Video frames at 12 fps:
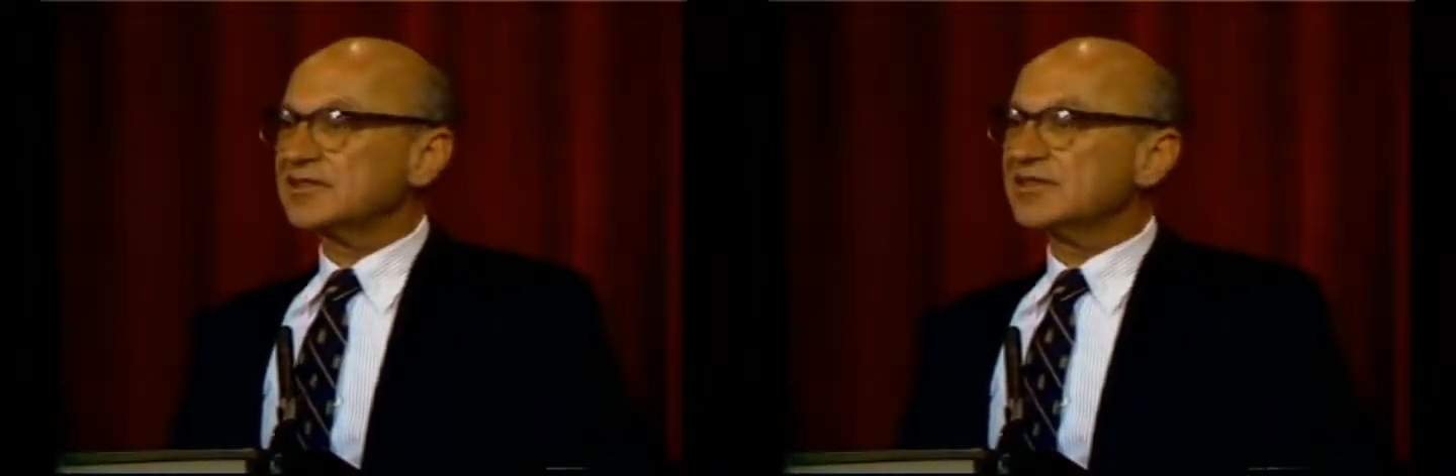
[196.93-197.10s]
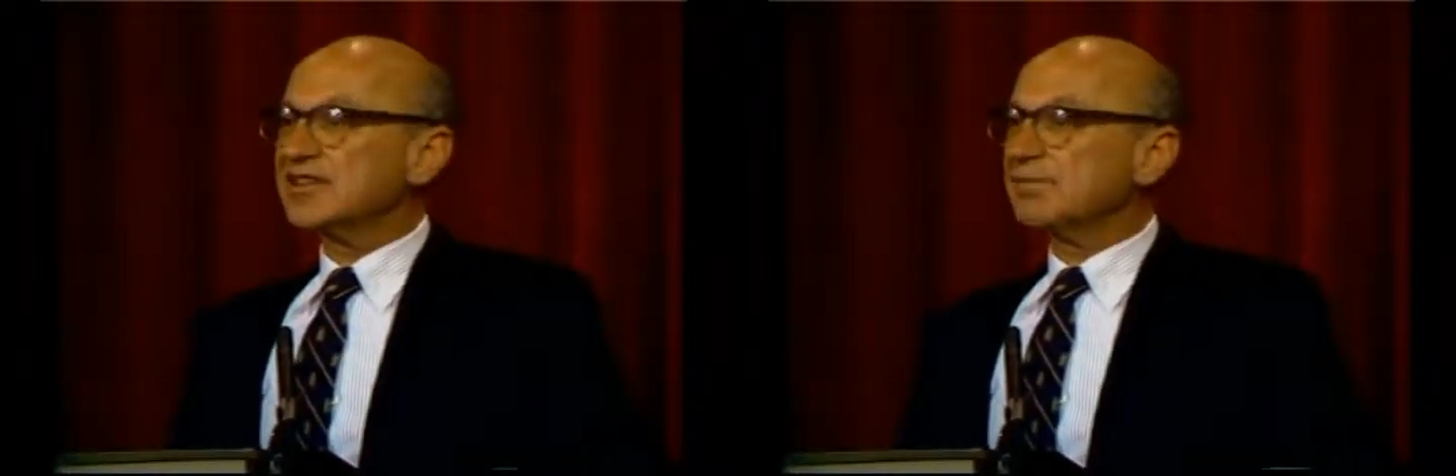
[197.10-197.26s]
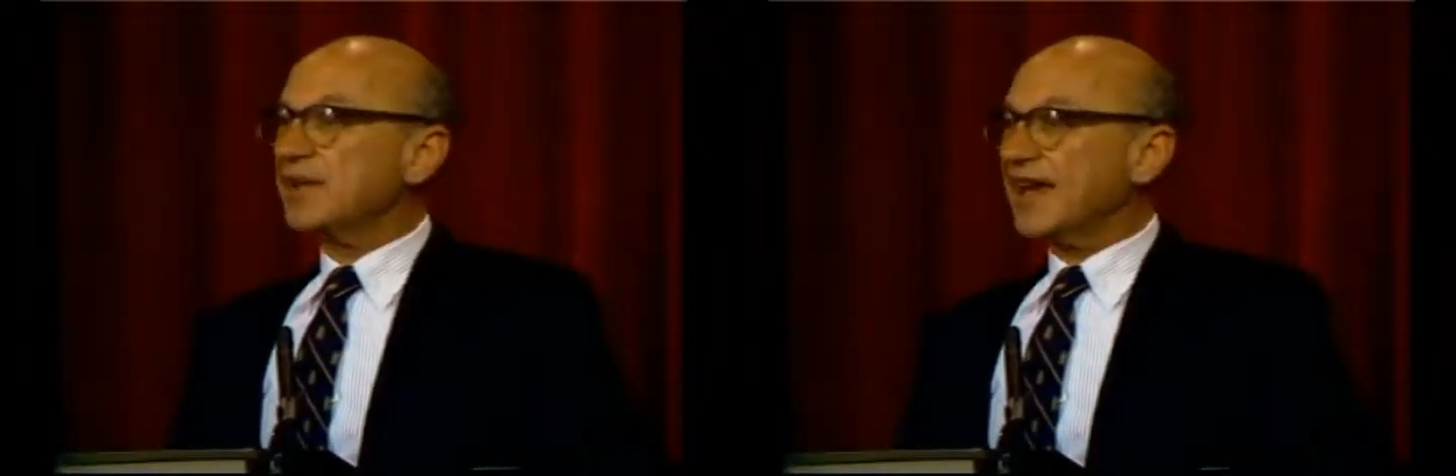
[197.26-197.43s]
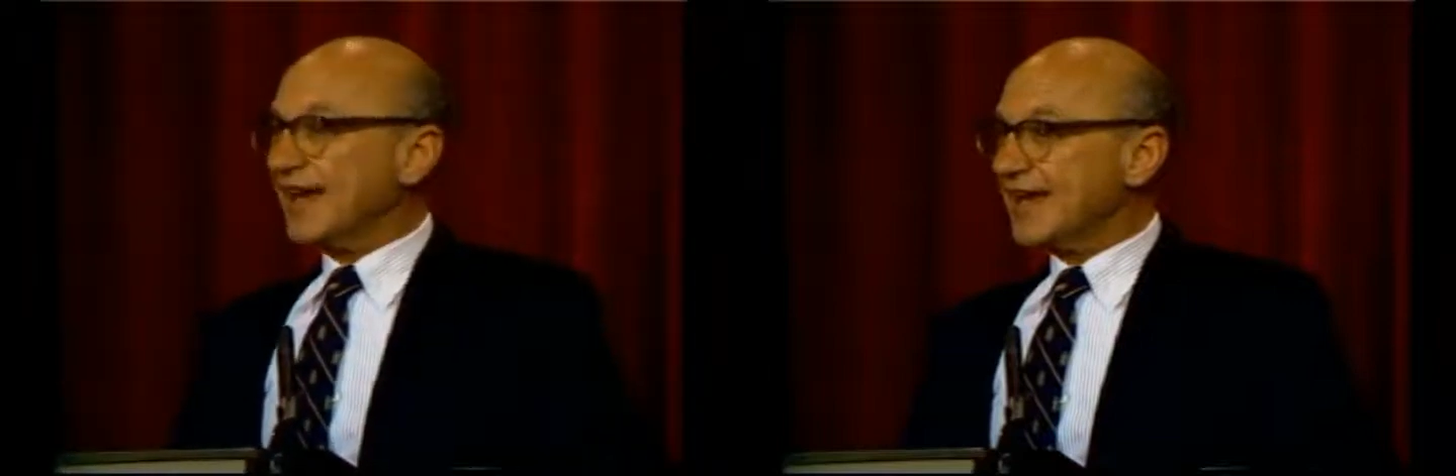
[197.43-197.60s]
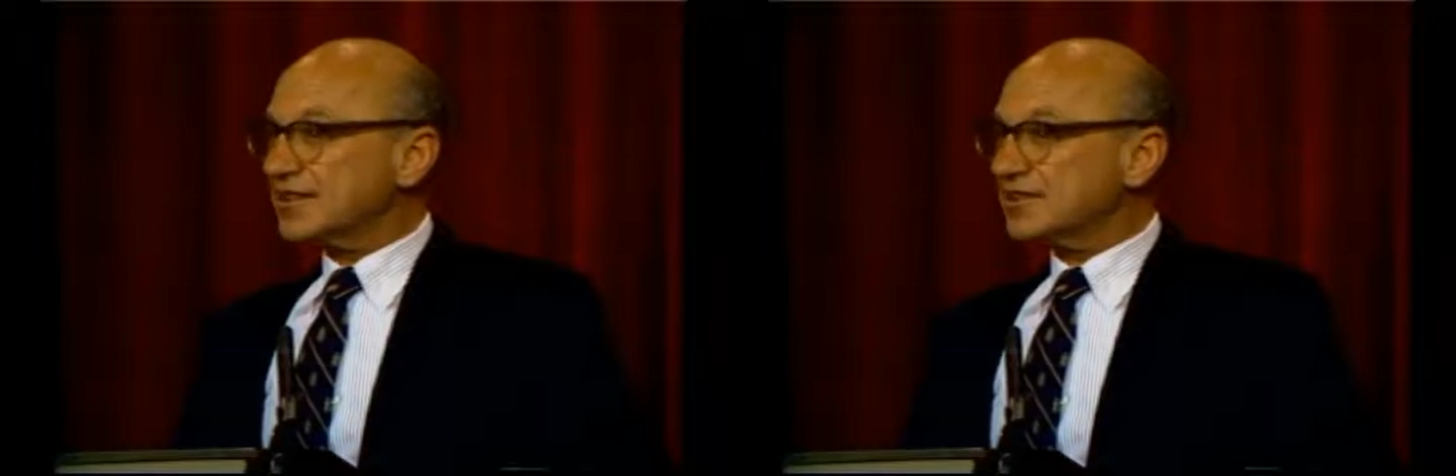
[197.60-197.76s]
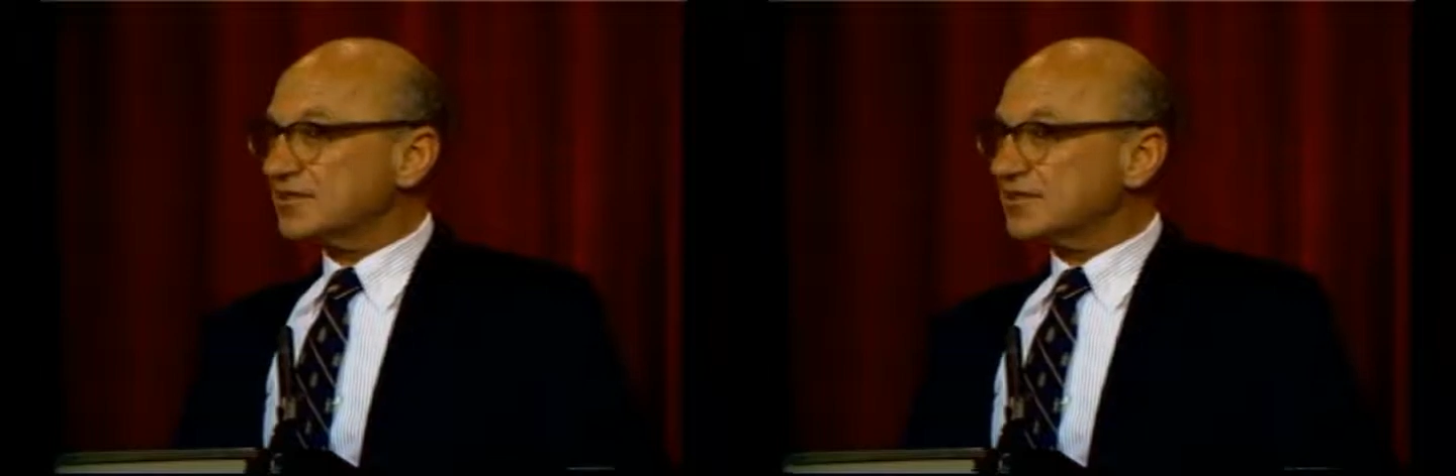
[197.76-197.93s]

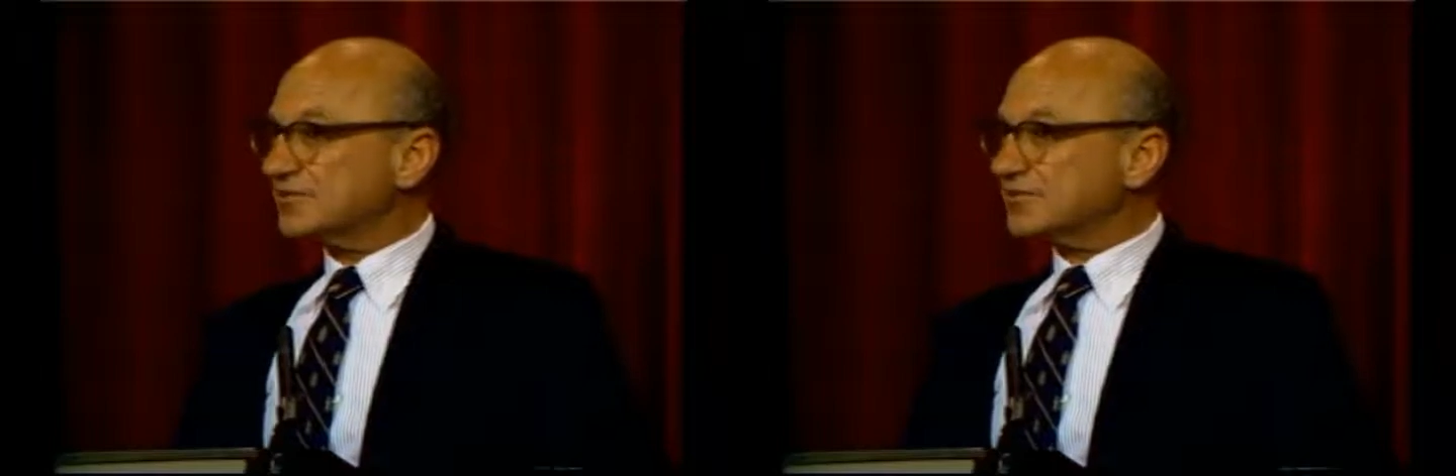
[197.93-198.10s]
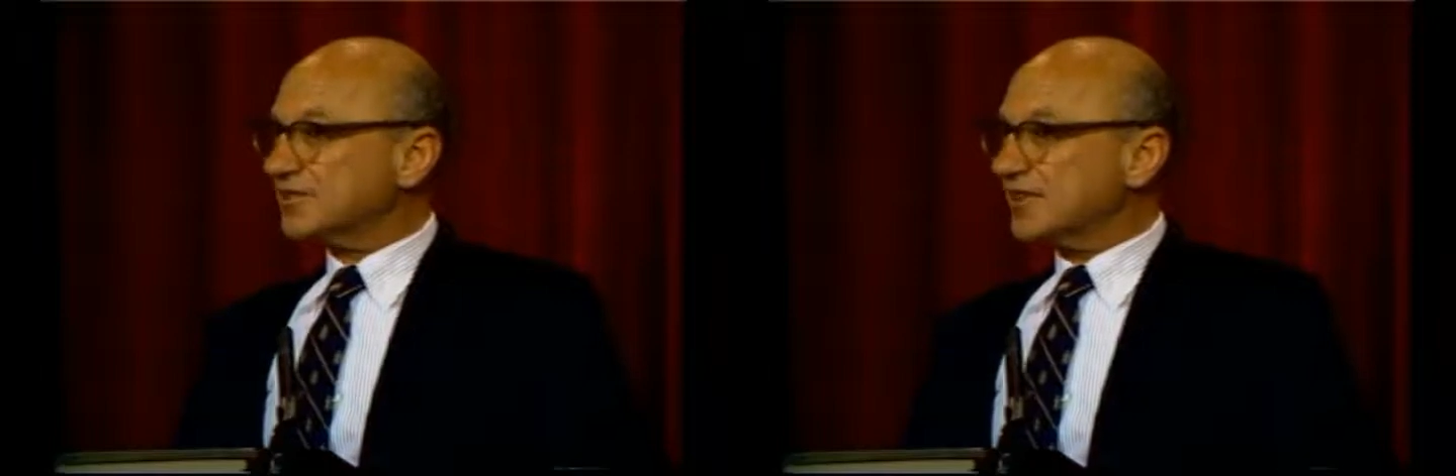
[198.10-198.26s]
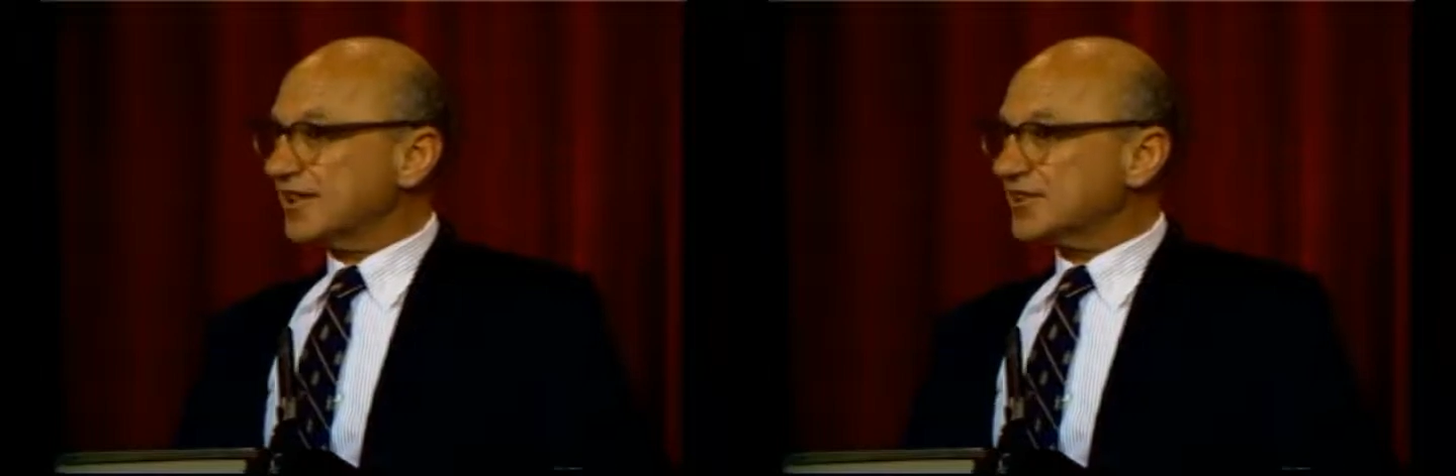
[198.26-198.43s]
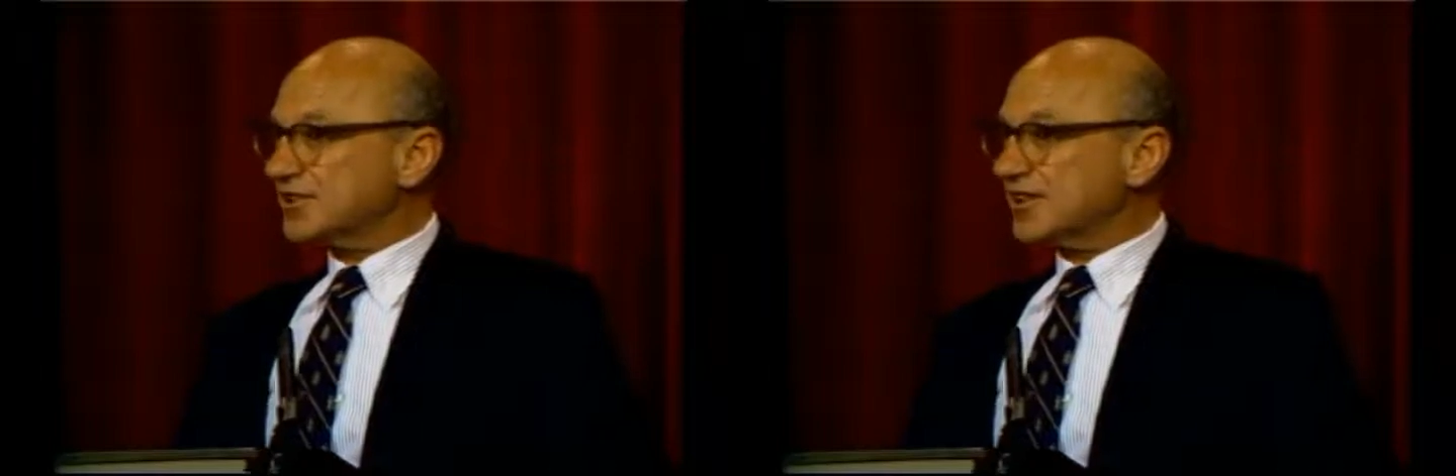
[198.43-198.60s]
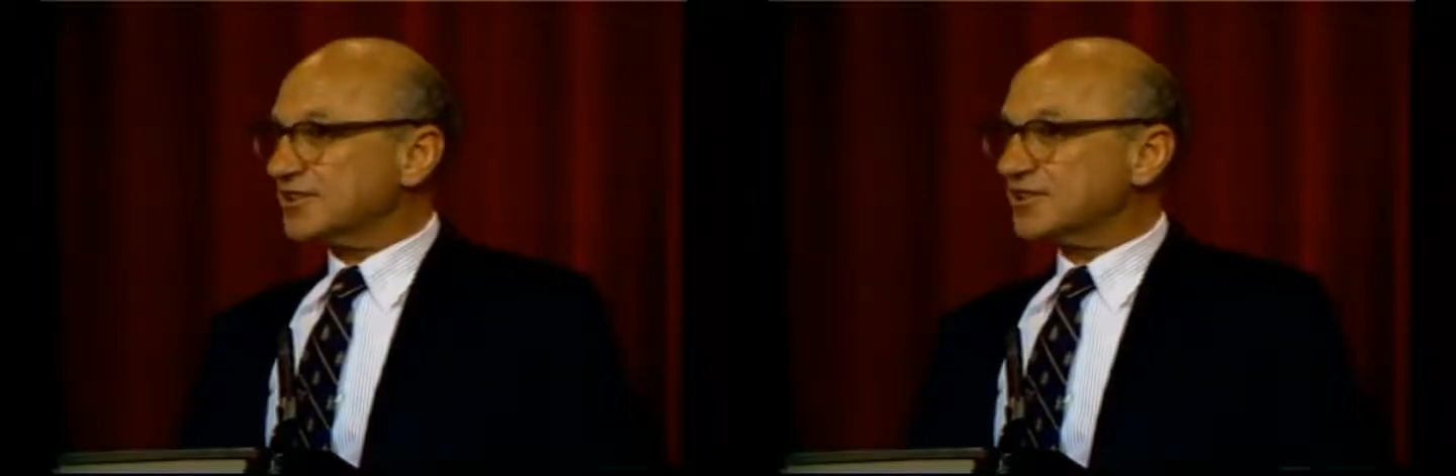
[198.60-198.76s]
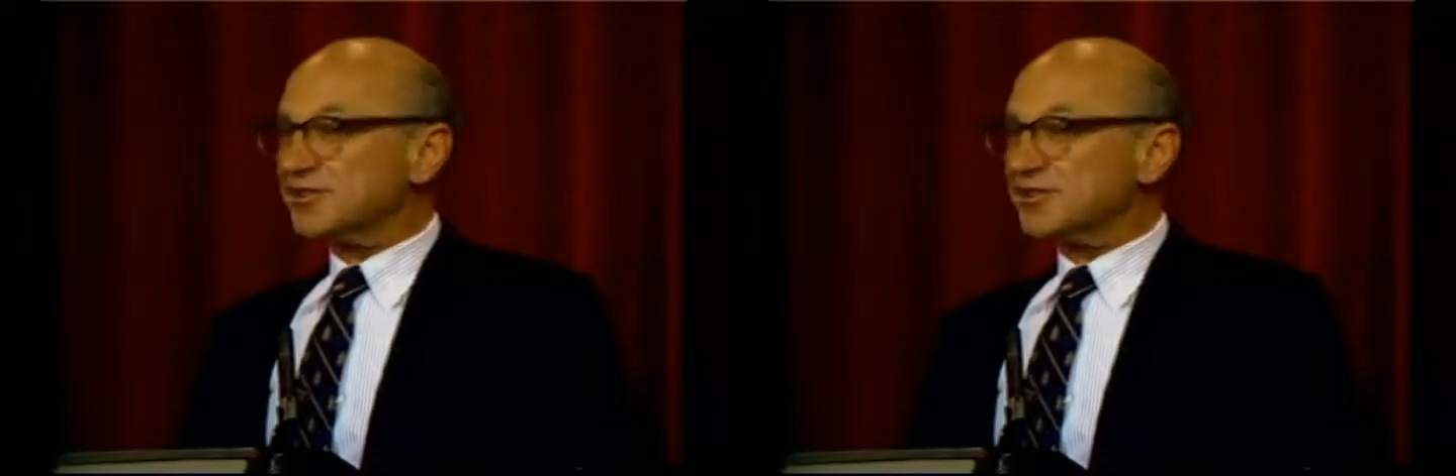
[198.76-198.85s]
demand for national health.